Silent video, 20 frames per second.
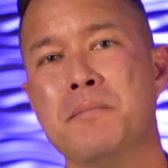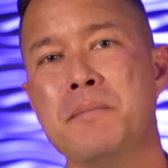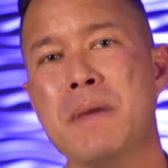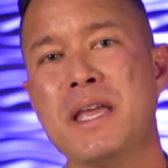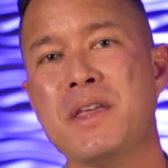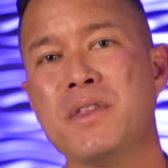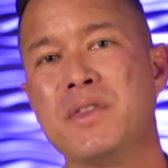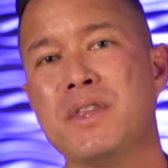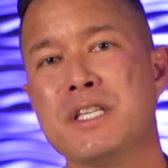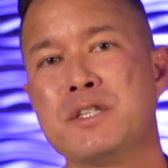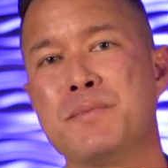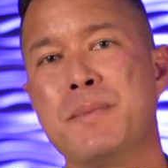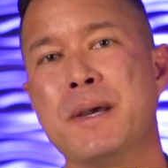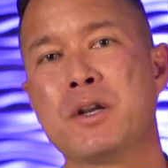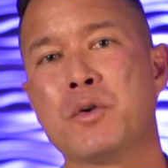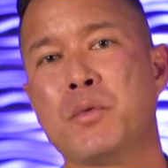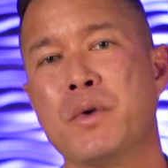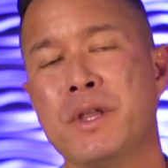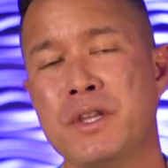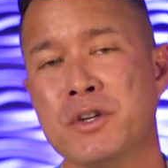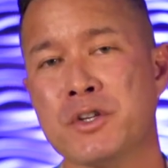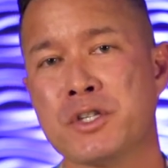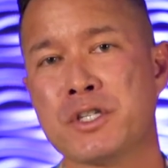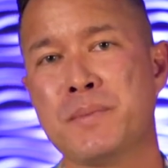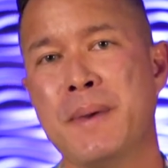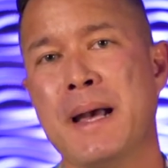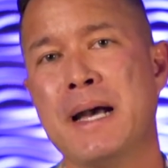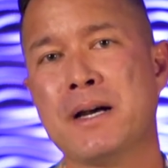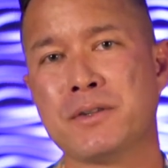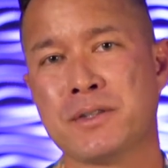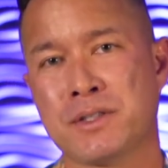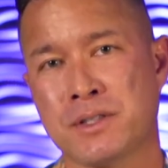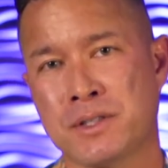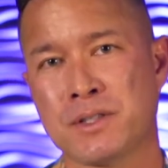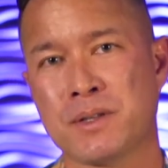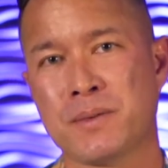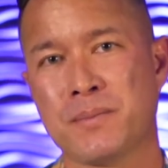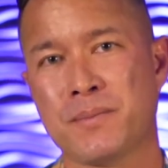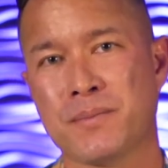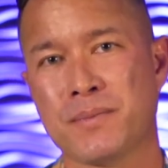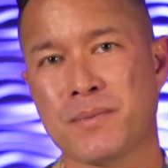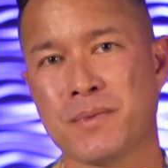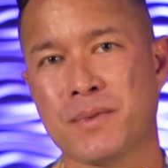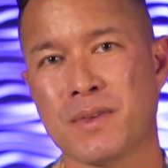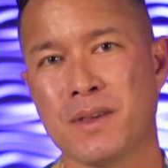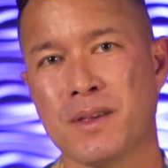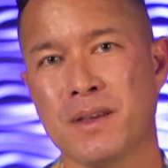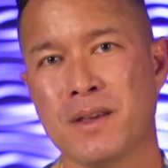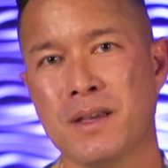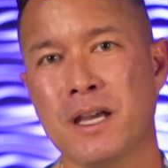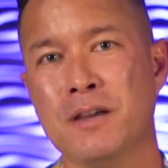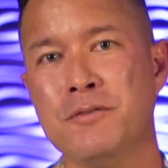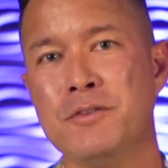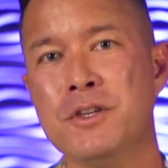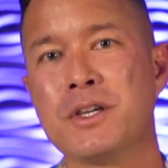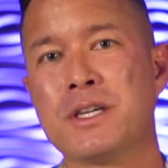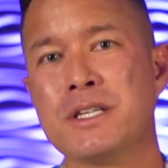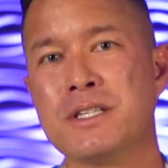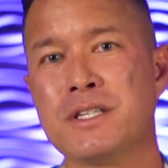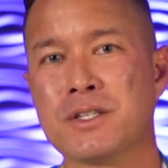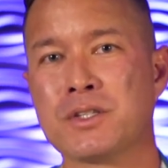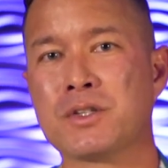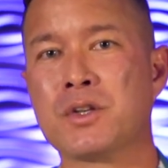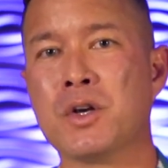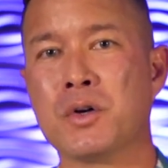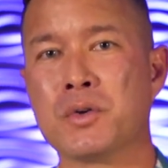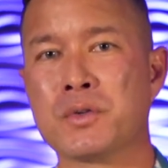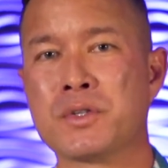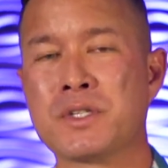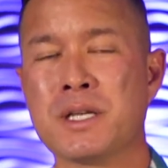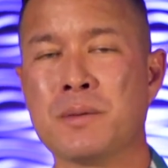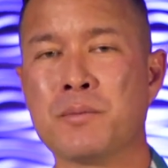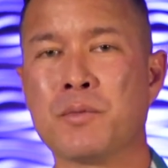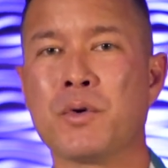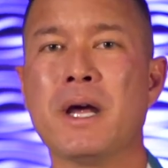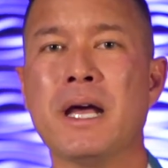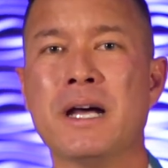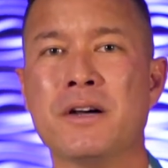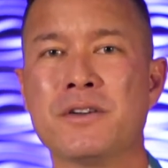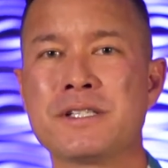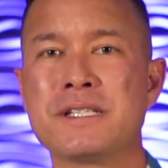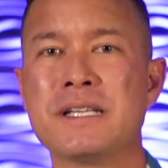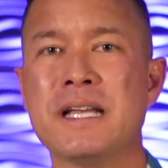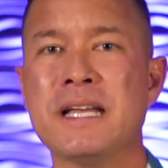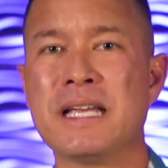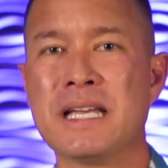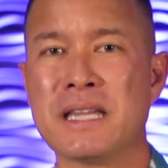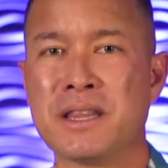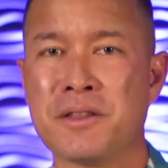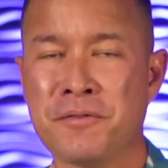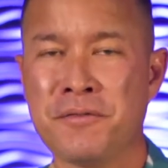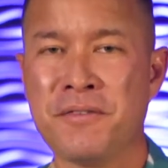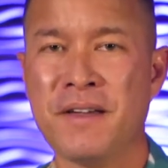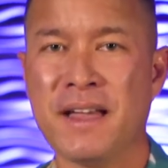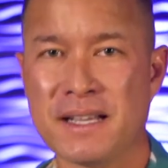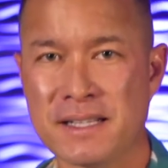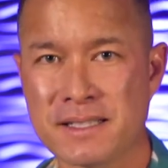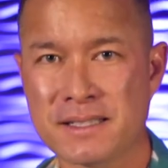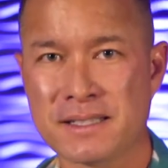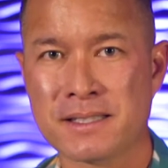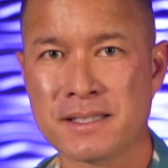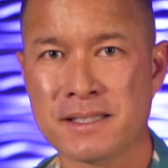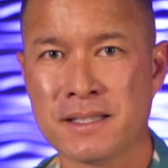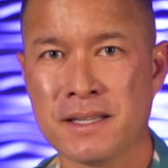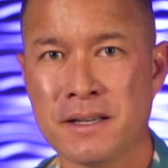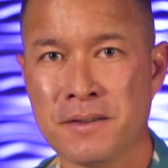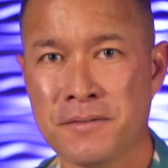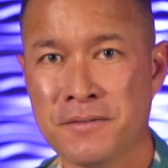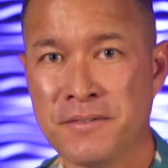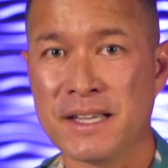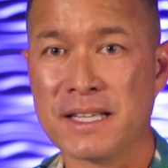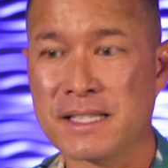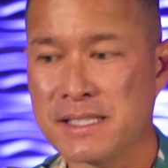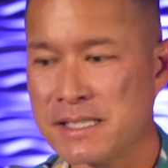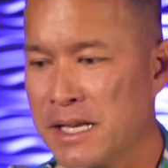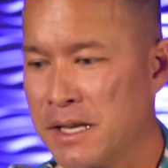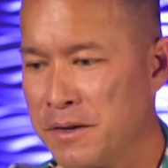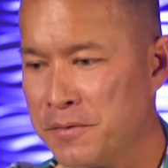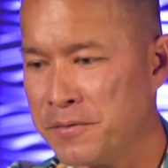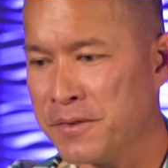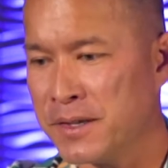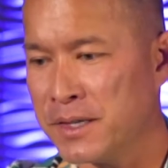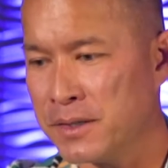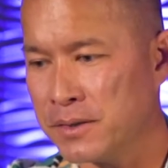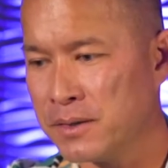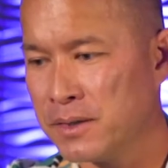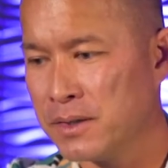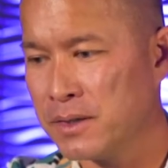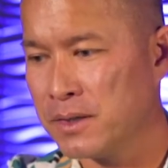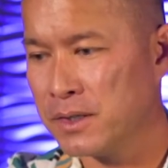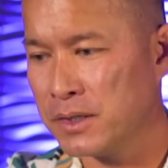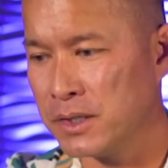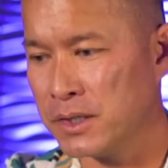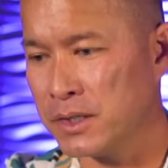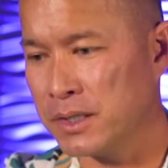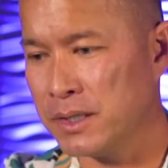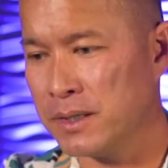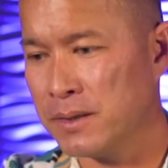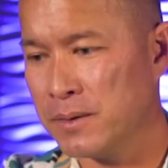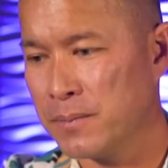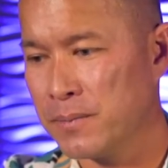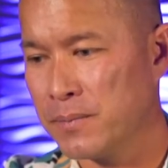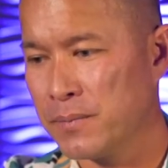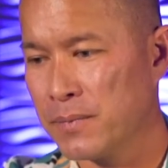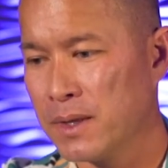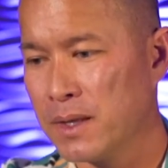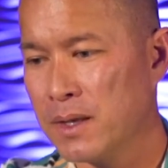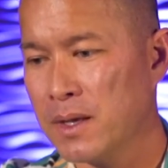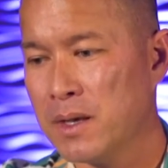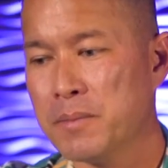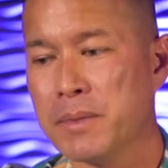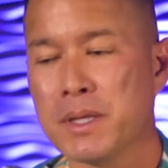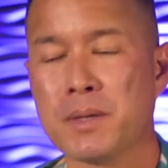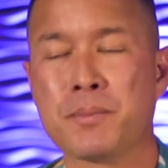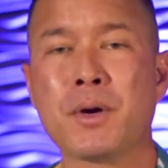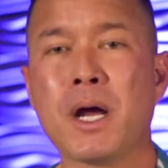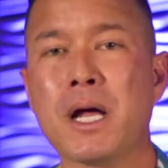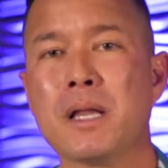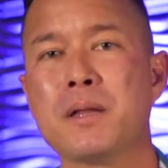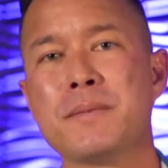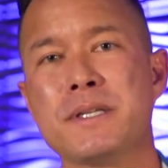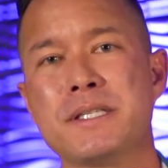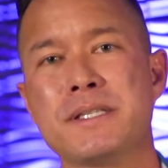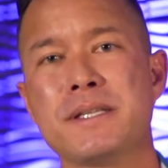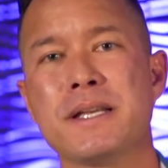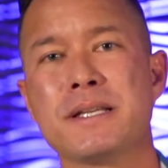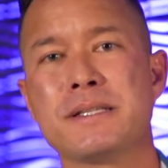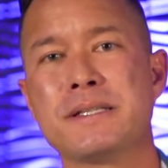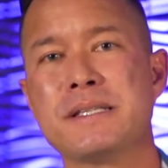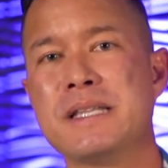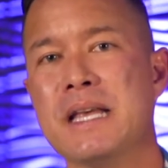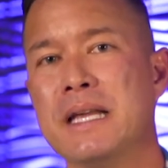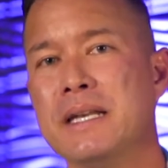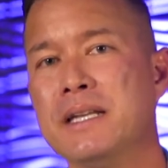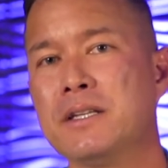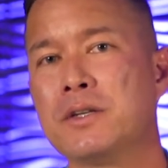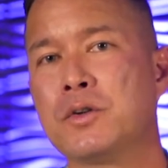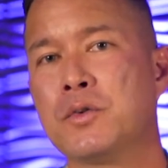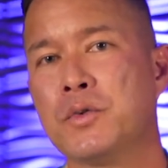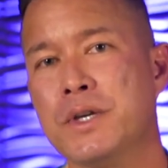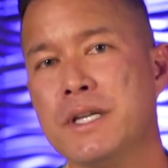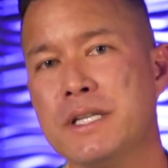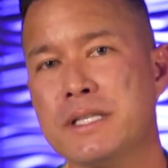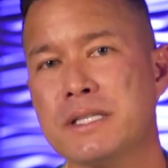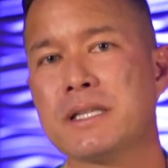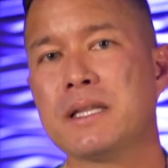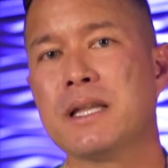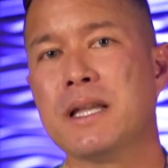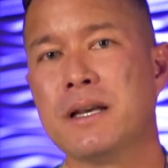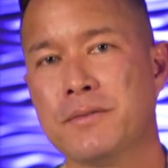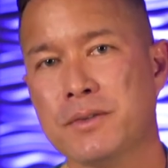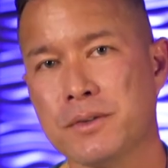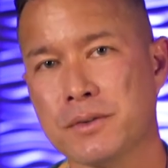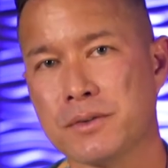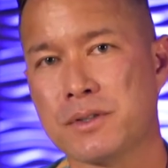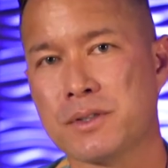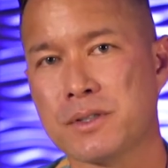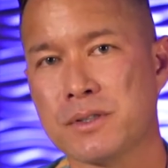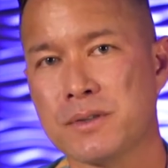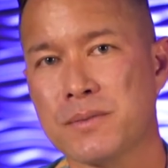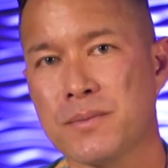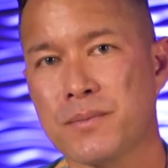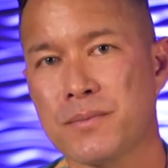making things better with your spouse if you can just go somewhere else and get the fix and feel good? But the problem is this, is that increased levels